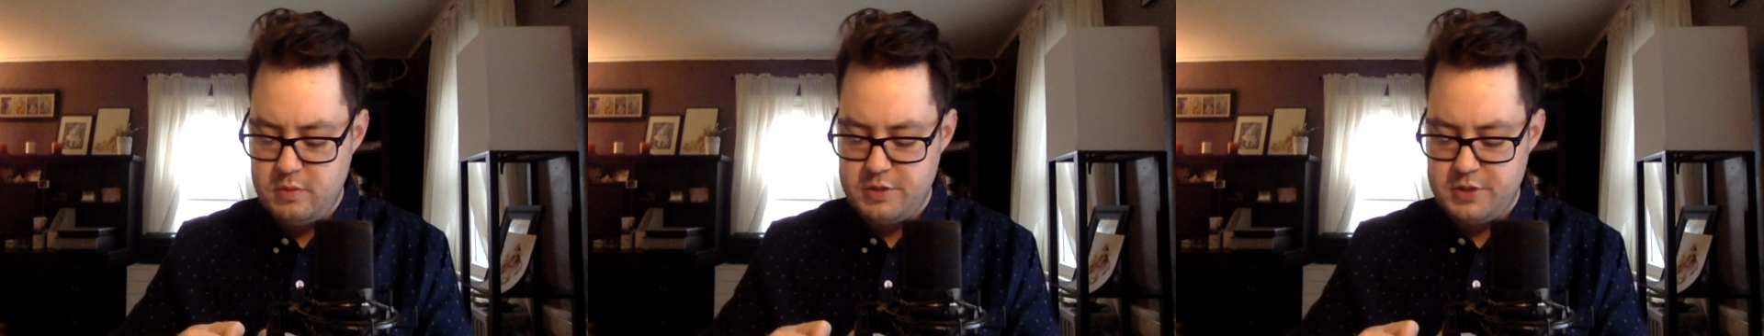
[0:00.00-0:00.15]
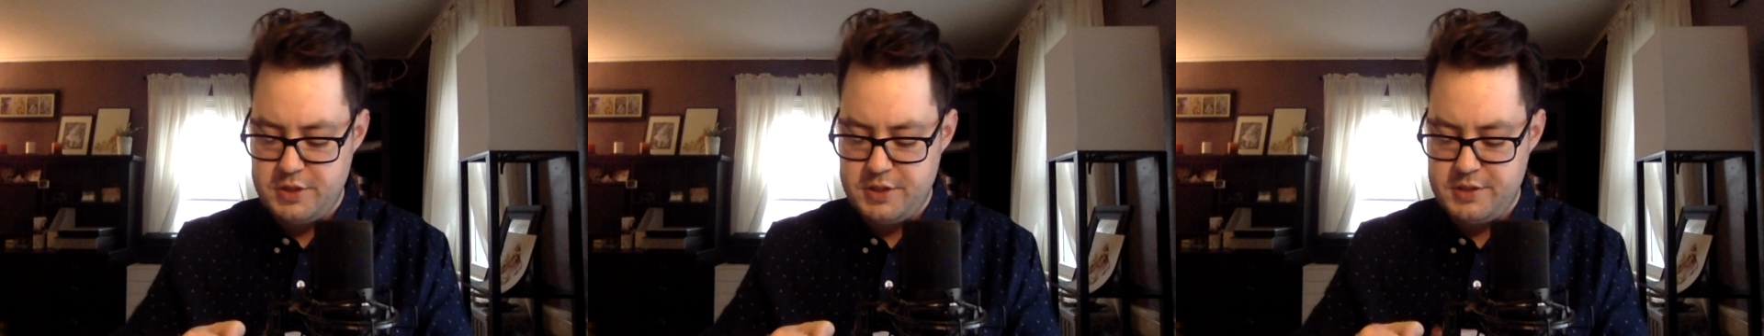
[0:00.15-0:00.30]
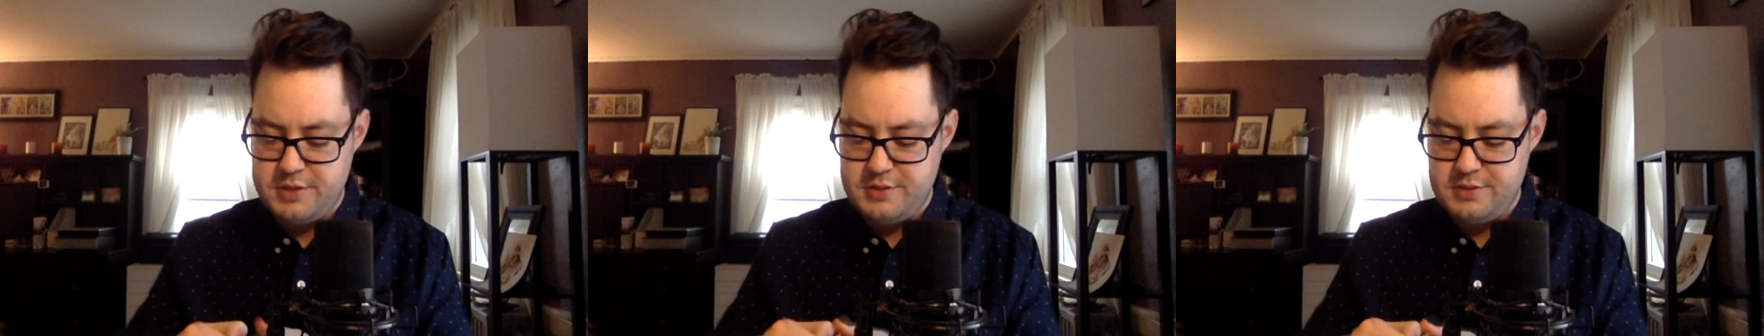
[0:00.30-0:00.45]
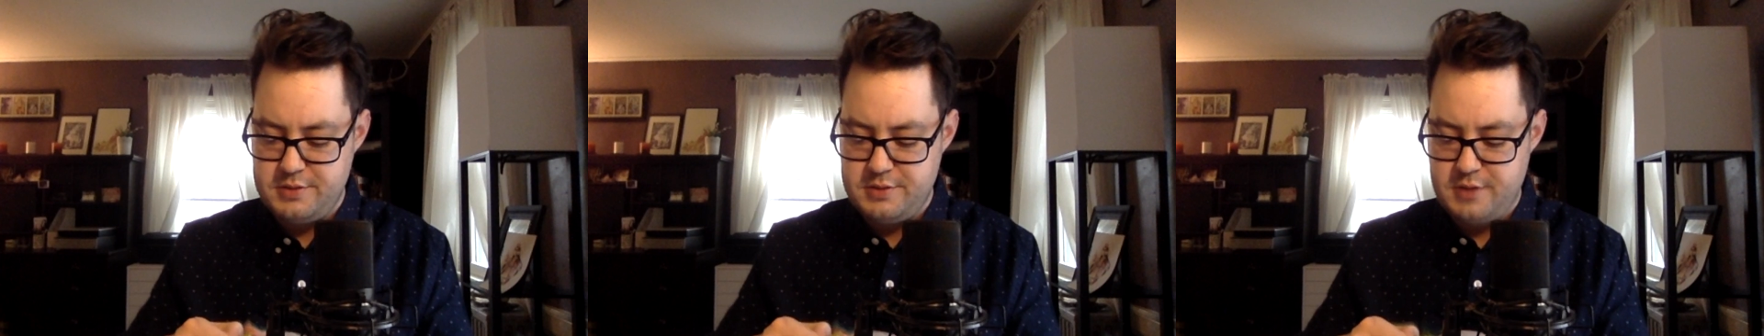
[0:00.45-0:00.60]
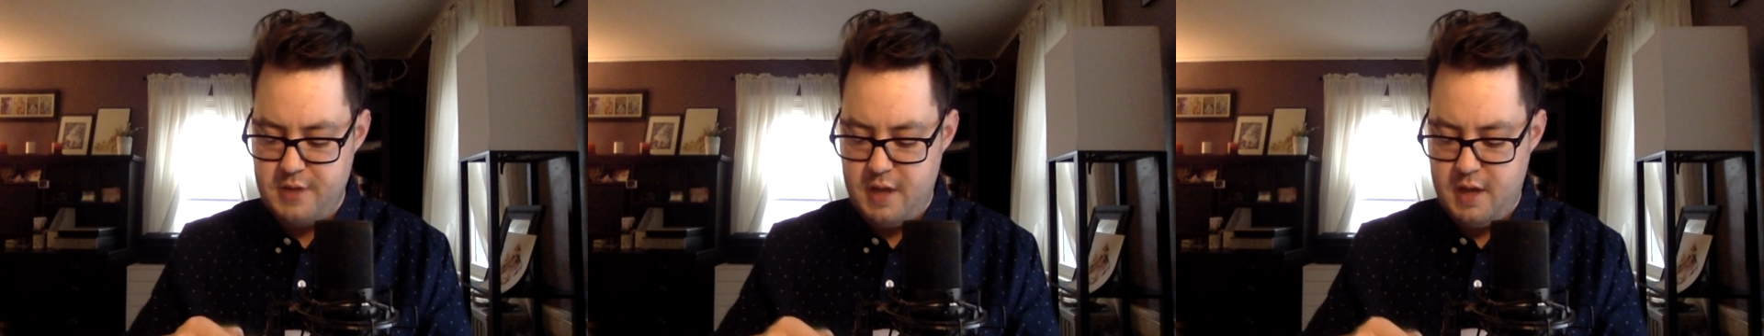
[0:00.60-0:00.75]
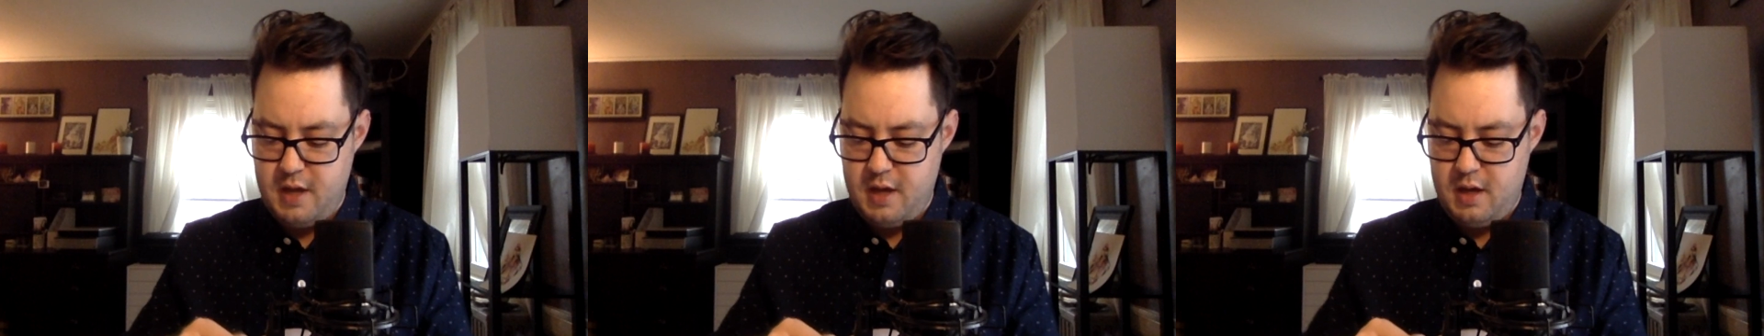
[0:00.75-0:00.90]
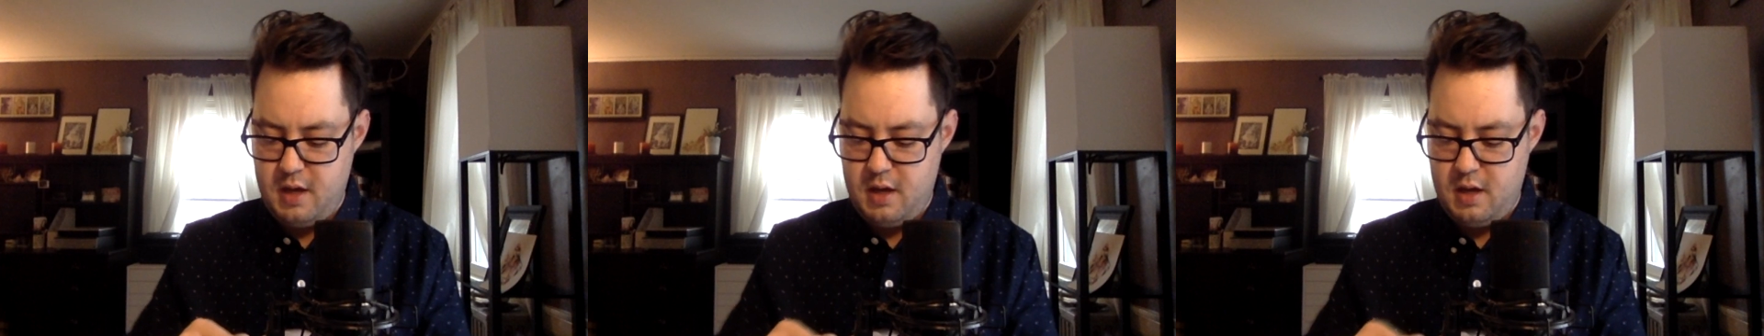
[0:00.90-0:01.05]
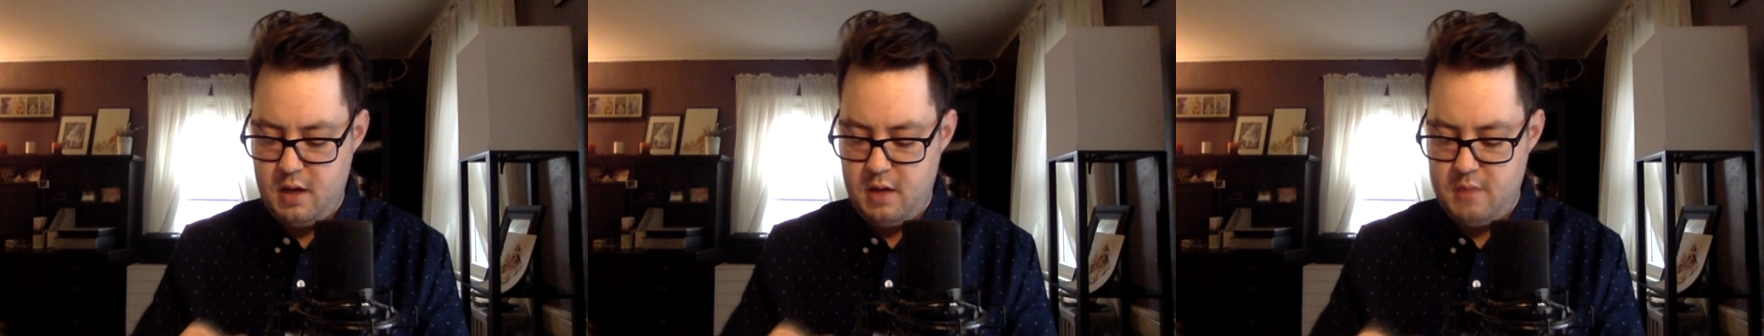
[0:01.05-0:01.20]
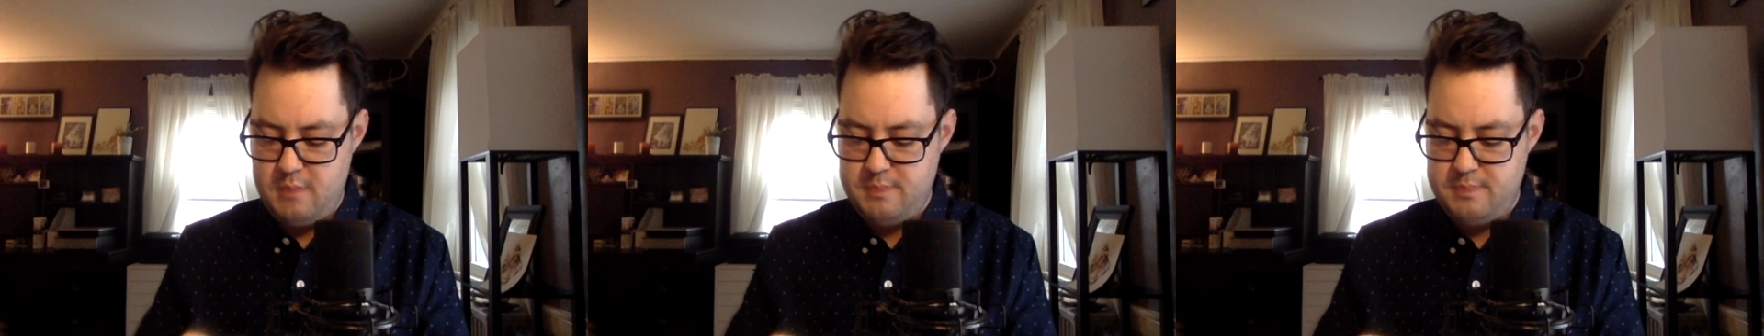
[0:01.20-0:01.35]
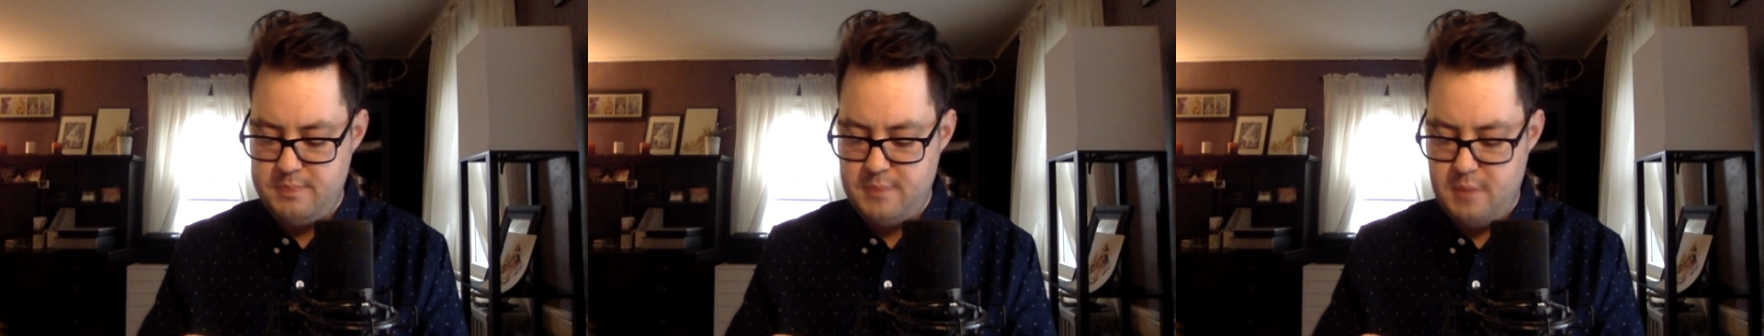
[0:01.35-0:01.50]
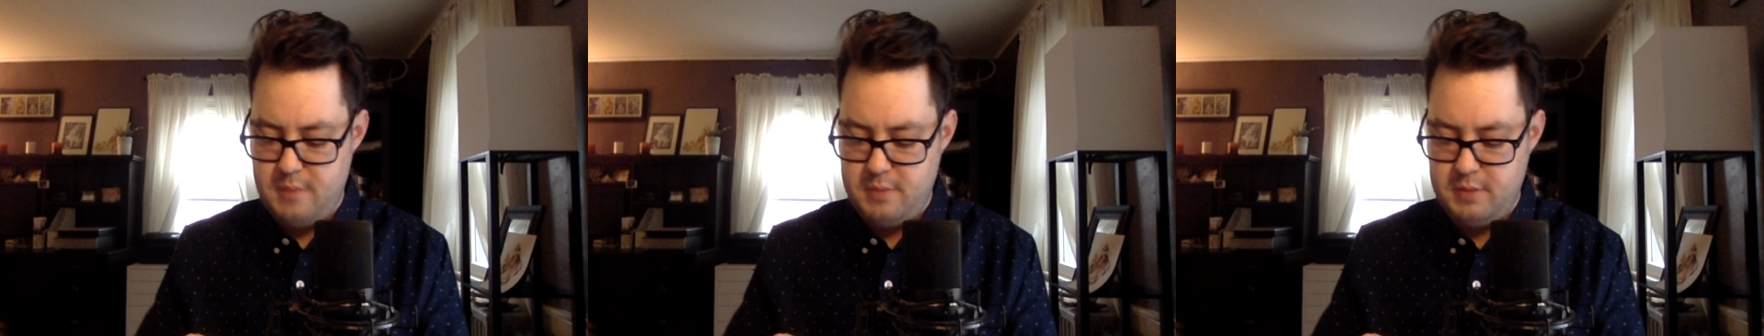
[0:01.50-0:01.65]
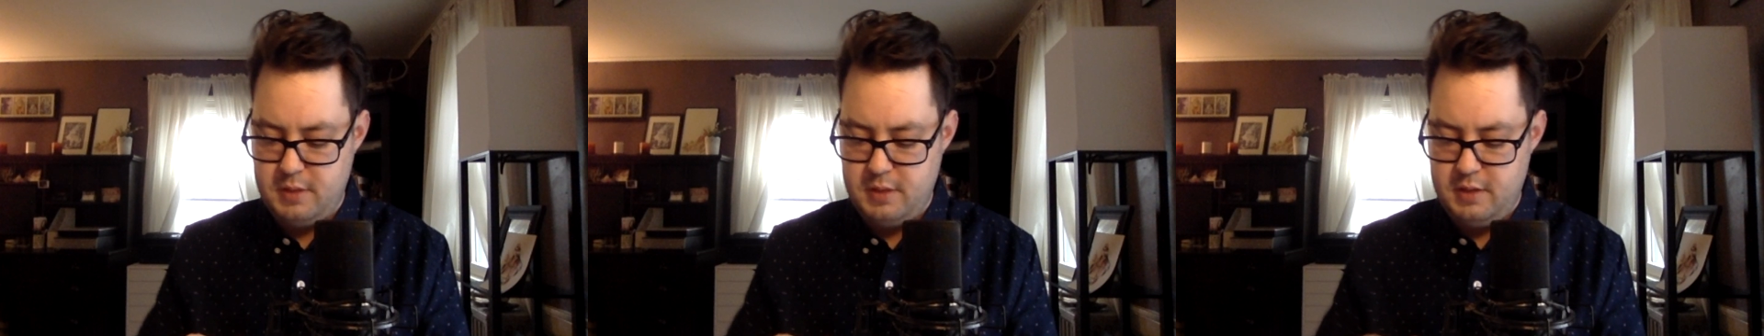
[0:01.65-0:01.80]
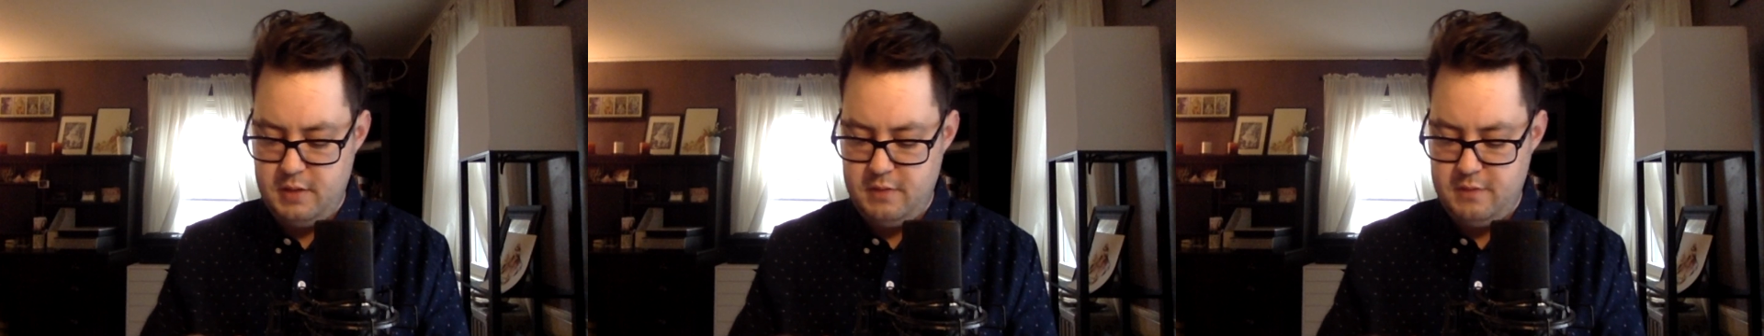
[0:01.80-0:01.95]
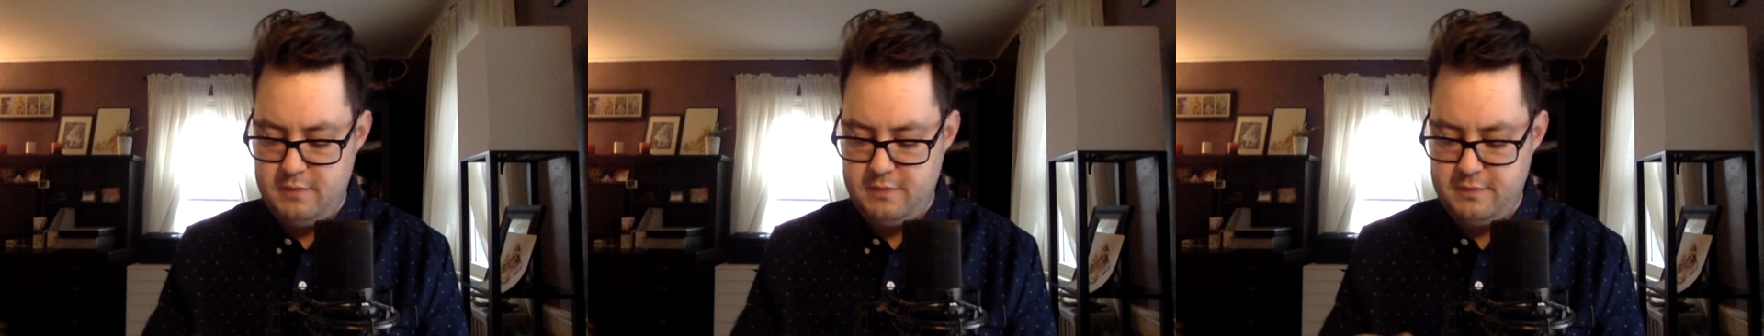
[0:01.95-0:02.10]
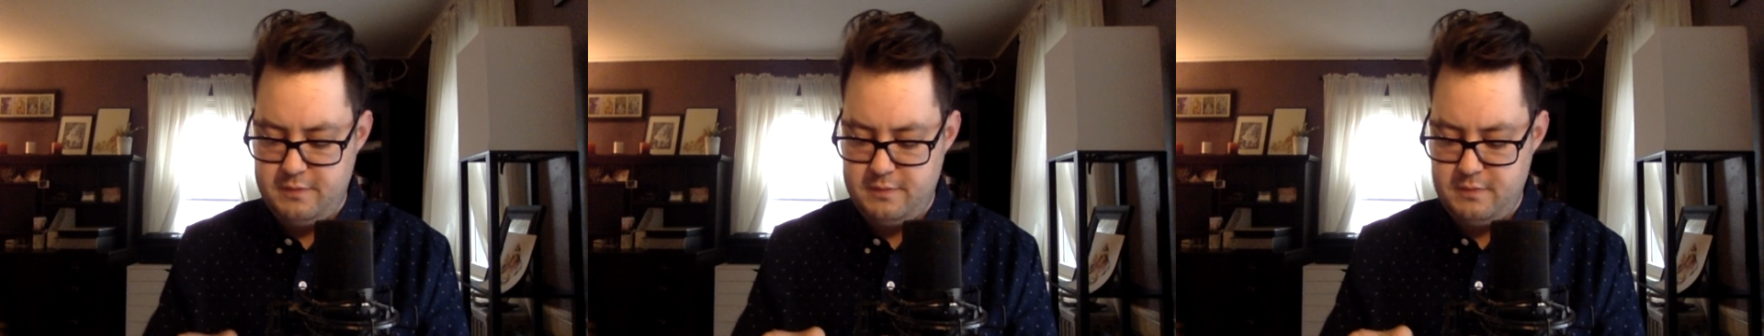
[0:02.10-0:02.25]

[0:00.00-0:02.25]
which is I believe,